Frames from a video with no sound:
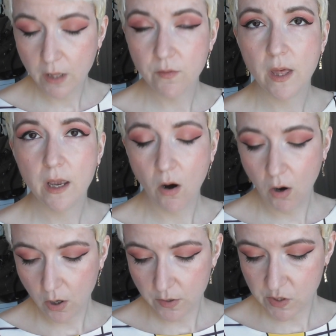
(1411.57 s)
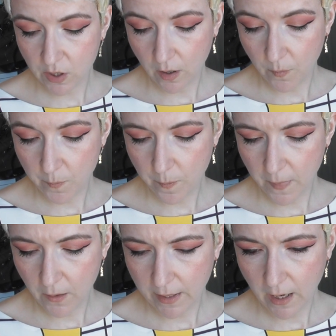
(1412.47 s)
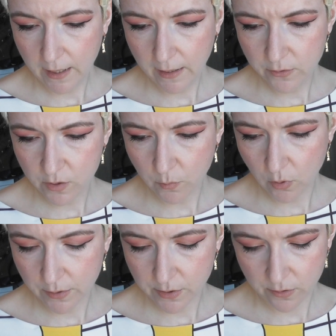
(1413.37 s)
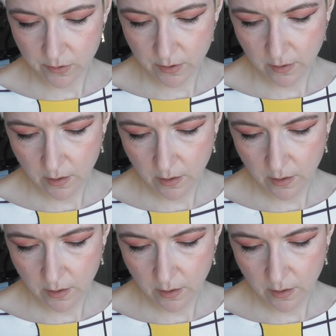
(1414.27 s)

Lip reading: They are they highlighters or bronzers?